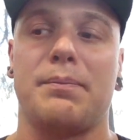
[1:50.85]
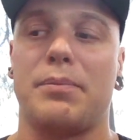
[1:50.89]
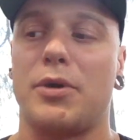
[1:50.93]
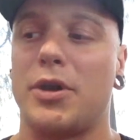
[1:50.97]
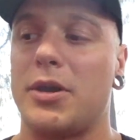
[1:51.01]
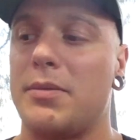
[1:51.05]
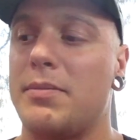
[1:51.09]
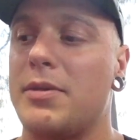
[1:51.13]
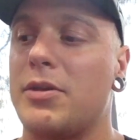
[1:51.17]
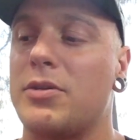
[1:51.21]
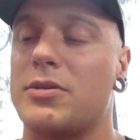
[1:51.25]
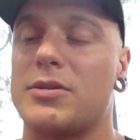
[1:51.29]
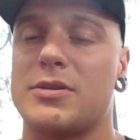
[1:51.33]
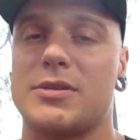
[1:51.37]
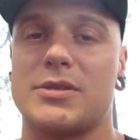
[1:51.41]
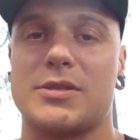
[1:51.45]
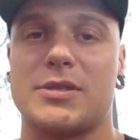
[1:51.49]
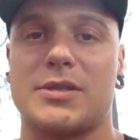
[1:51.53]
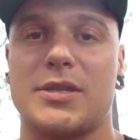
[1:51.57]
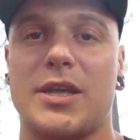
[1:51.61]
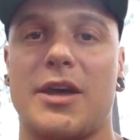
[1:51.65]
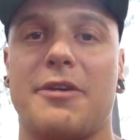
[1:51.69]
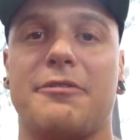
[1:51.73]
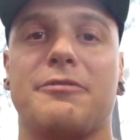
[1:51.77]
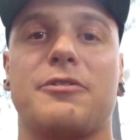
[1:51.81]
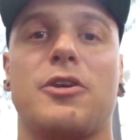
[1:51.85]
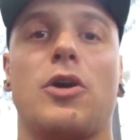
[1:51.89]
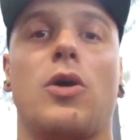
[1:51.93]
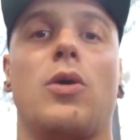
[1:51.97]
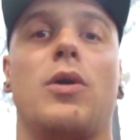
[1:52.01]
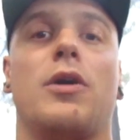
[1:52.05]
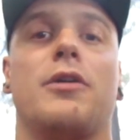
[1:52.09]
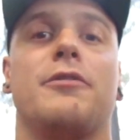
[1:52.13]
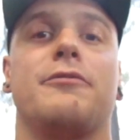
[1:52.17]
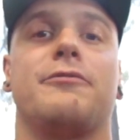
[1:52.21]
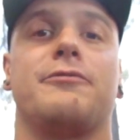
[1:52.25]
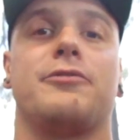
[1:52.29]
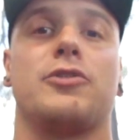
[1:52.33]
Bodybuilders and stuff go
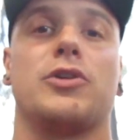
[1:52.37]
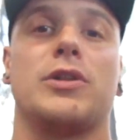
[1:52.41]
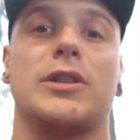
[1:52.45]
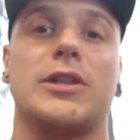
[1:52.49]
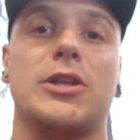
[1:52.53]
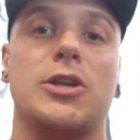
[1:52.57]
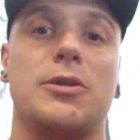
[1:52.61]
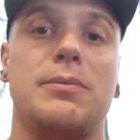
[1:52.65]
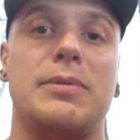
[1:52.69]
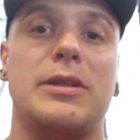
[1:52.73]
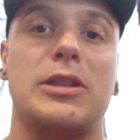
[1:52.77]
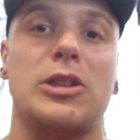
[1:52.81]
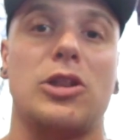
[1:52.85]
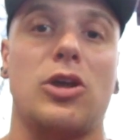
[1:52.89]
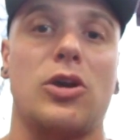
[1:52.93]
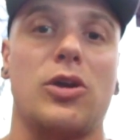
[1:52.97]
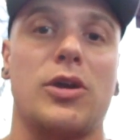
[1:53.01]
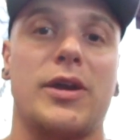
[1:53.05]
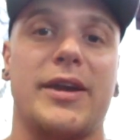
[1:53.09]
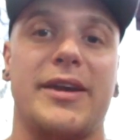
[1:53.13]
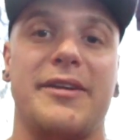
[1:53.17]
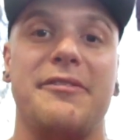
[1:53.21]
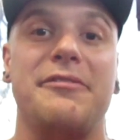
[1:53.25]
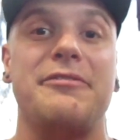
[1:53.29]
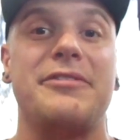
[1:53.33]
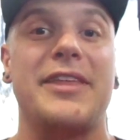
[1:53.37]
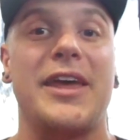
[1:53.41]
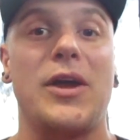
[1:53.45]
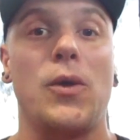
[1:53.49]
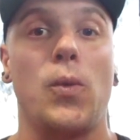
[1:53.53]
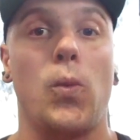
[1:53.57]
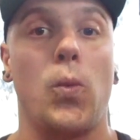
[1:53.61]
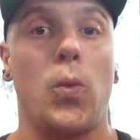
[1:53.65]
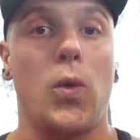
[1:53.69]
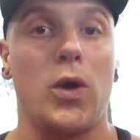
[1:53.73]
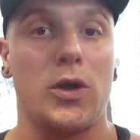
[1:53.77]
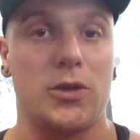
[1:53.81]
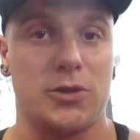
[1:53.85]
on for a little bit longer if they
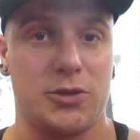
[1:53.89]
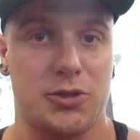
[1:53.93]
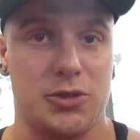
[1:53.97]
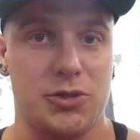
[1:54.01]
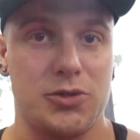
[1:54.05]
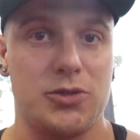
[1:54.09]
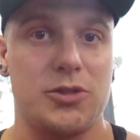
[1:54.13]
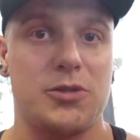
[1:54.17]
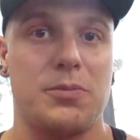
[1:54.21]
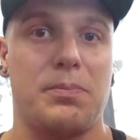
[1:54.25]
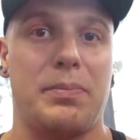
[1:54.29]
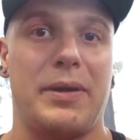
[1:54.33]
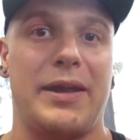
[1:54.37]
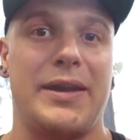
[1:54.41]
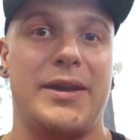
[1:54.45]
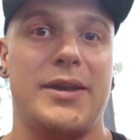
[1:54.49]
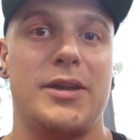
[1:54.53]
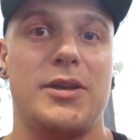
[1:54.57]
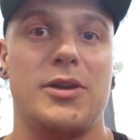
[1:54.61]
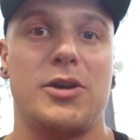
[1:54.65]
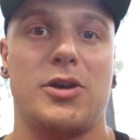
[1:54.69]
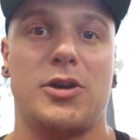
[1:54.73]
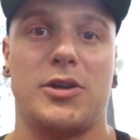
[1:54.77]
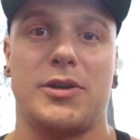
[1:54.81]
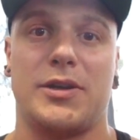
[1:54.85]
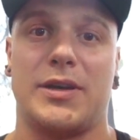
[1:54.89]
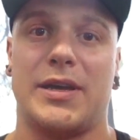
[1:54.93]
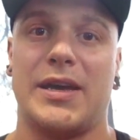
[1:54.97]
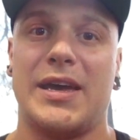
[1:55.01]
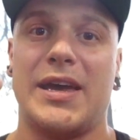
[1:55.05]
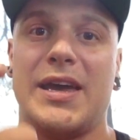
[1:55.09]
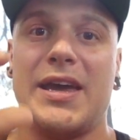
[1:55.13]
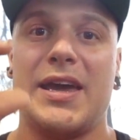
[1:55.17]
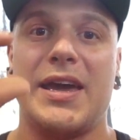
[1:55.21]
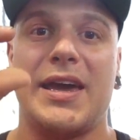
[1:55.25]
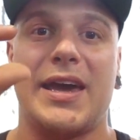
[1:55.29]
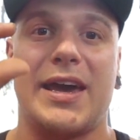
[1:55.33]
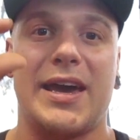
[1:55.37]
want to, depending on
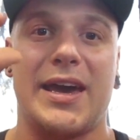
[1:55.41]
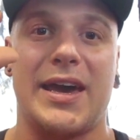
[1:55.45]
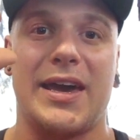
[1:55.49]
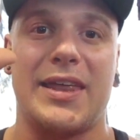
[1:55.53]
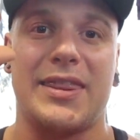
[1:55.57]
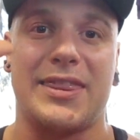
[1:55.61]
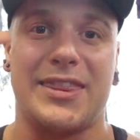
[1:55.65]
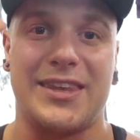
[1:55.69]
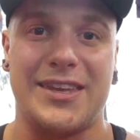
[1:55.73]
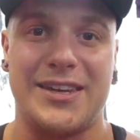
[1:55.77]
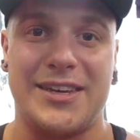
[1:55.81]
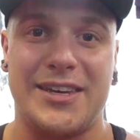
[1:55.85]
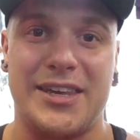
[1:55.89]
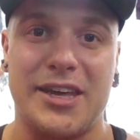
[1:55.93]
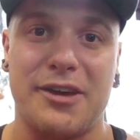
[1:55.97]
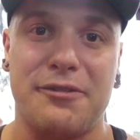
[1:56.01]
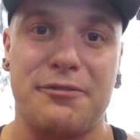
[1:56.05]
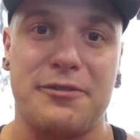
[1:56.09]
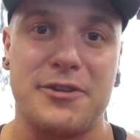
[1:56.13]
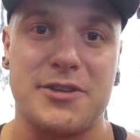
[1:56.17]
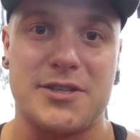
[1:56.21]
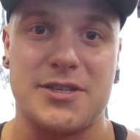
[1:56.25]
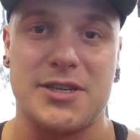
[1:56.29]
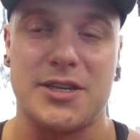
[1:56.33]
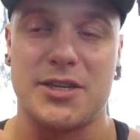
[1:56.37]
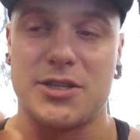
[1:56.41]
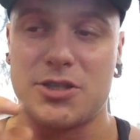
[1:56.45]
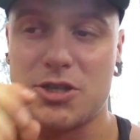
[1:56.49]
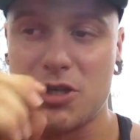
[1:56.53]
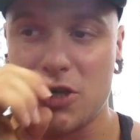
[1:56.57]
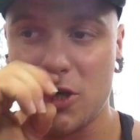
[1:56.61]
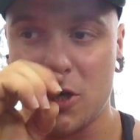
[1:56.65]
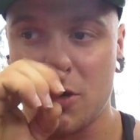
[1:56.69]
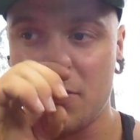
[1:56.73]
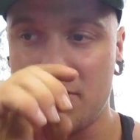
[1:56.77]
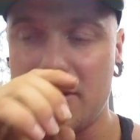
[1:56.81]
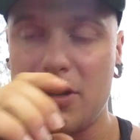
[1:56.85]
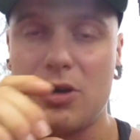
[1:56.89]
the deficit. So you
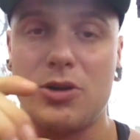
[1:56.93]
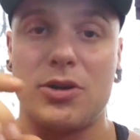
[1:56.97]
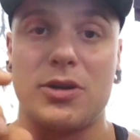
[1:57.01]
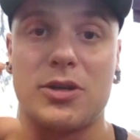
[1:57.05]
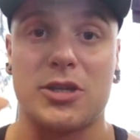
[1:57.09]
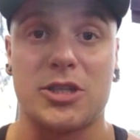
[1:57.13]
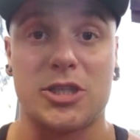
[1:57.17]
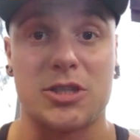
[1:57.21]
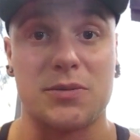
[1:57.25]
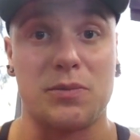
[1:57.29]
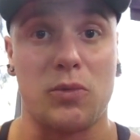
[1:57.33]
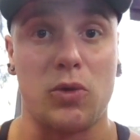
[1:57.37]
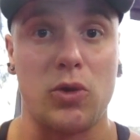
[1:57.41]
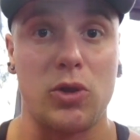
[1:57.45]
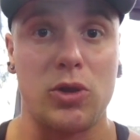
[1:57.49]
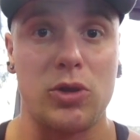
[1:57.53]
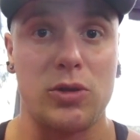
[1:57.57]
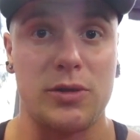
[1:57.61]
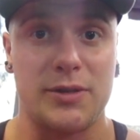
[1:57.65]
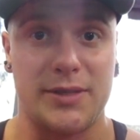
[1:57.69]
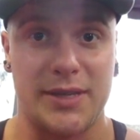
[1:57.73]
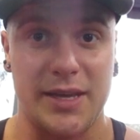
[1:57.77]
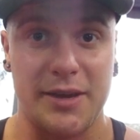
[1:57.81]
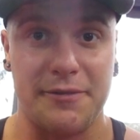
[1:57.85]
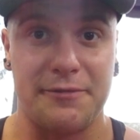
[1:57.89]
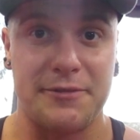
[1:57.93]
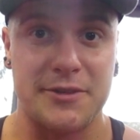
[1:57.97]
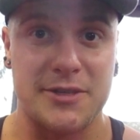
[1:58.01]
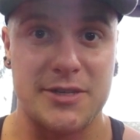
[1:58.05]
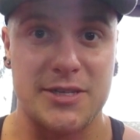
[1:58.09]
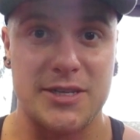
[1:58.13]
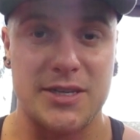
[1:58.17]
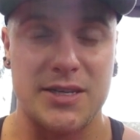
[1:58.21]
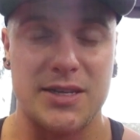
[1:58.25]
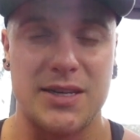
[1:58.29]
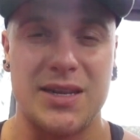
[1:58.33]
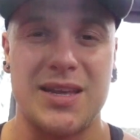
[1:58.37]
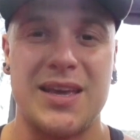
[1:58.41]
can be on a smaller
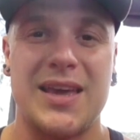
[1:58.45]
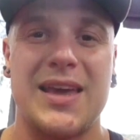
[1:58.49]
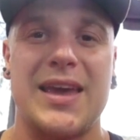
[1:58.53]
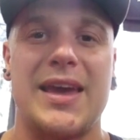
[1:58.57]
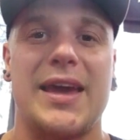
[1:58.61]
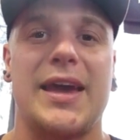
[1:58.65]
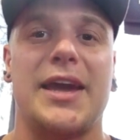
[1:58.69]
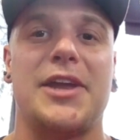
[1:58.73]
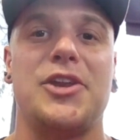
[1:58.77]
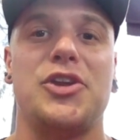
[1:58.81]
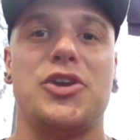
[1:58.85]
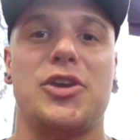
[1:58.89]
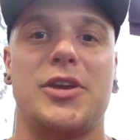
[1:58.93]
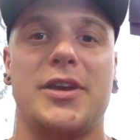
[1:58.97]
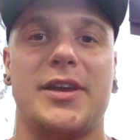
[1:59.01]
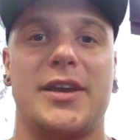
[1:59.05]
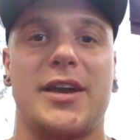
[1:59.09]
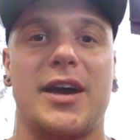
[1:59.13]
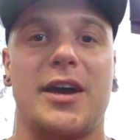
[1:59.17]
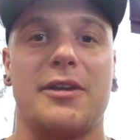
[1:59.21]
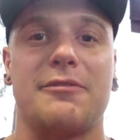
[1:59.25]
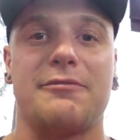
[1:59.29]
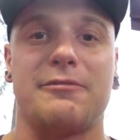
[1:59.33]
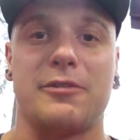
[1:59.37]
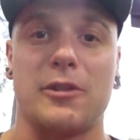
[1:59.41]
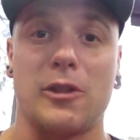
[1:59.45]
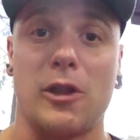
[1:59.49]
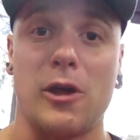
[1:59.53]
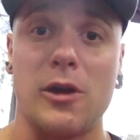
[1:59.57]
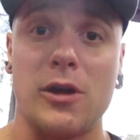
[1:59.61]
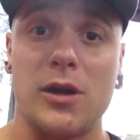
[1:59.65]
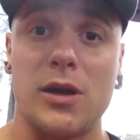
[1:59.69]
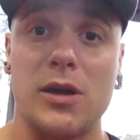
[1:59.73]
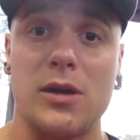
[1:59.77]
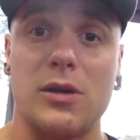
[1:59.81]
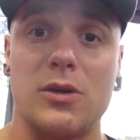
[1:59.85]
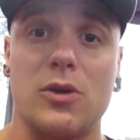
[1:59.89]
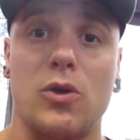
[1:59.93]
deficit and you can cut for
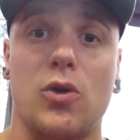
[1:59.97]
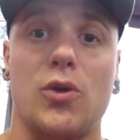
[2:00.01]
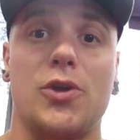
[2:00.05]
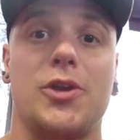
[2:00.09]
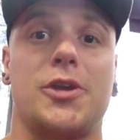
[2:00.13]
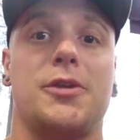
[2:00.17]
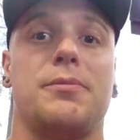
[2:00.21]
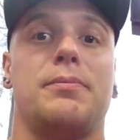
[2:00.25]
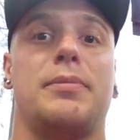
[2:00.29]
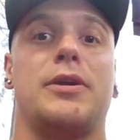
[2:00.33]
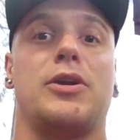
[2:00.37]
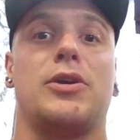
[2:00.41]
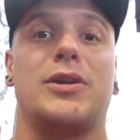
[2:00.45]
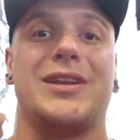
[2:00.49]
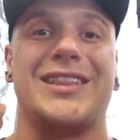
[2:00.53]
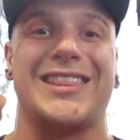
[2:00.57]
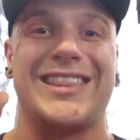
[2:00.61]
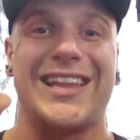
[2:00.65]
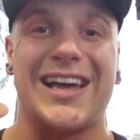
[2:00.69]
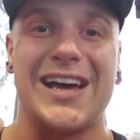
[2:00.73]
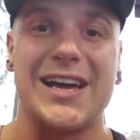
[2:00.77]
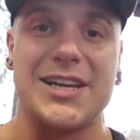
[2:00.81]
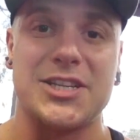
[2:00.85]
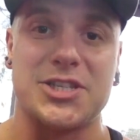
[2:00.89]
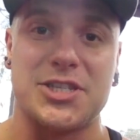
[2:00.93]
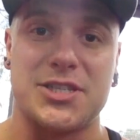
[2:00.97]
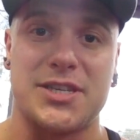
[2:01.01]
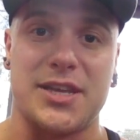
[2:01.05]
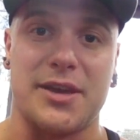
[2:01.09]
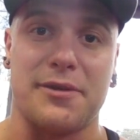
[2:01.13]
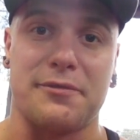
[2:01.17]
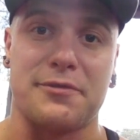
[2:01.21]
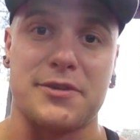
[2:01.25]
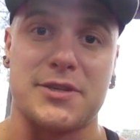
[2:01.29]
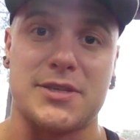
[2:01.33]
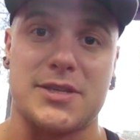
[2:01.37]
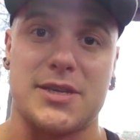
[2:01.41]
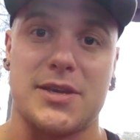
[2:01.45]
longer, or you can be on a large
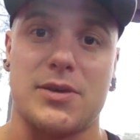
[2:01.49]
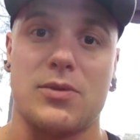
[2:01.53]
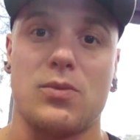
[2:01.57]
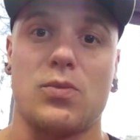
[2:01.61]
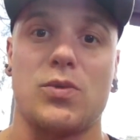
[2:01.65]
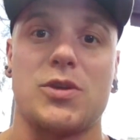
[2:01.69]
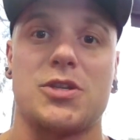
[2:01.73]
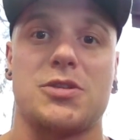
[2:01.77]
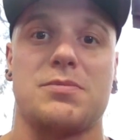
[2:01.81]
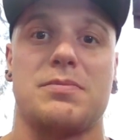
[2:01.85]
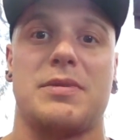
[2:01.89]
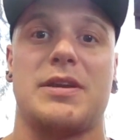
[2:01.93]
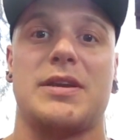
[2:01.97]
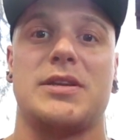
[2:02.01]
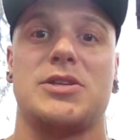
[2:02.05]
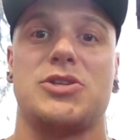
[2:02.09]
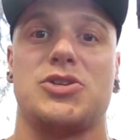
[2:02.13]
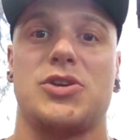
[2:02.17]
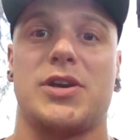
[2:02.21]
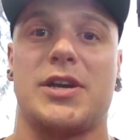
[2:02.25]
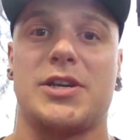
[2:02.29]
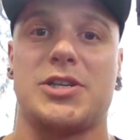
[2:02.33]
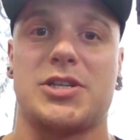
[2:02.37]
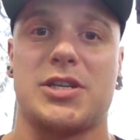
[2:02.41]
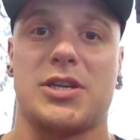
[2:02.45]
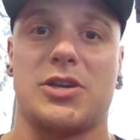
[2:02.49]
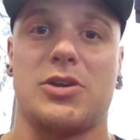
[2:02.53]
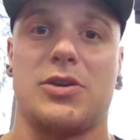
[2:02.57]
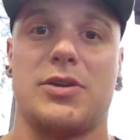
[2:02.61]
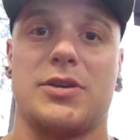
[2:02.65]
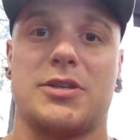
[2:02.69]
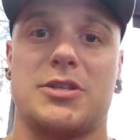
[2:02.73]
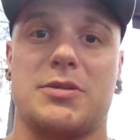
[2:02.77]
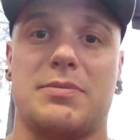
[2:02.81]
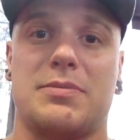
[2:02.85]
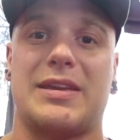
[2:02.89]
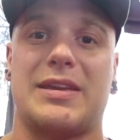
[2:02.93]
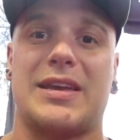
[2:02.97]
deficit, which means you're actually going
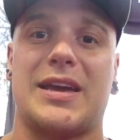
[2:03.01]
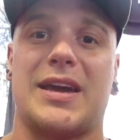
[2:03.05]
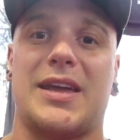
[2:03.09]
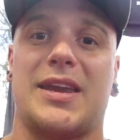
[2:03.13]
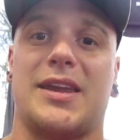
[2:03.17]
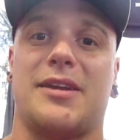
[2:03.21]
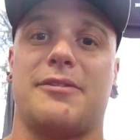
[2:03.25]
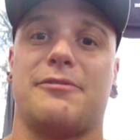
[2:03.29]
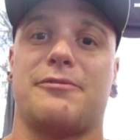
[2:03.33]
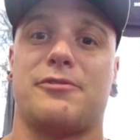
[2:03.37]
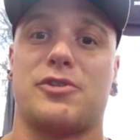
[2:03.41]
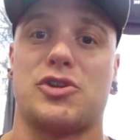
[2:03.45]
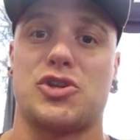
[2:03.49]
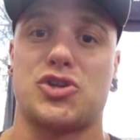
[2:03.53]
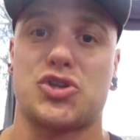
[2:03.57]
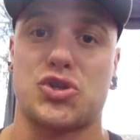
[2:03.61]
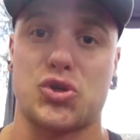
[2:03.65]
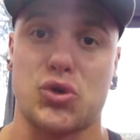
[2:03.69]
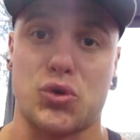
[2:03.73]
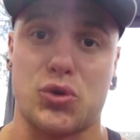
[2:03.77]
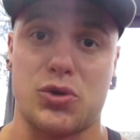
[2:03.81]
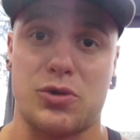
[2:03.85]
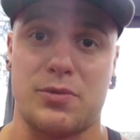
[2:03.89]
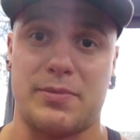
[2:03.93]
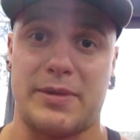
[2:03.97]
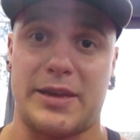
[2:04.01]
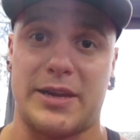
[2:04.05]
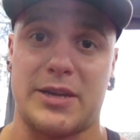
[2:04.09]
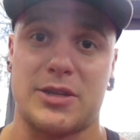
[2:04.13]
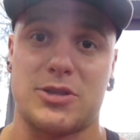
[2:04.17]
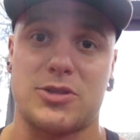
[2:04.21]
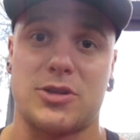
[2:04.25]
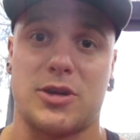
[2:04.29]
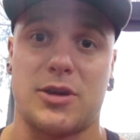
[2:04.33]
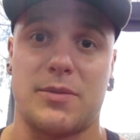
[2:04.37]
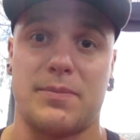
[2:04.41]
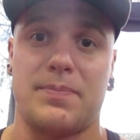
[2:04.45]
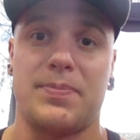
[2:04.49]
cutting for a shorter amount of
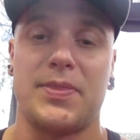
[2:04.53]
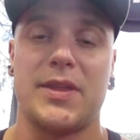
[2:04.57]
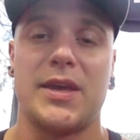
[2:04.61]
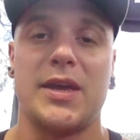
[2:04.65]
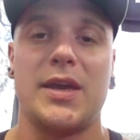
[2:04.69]
time.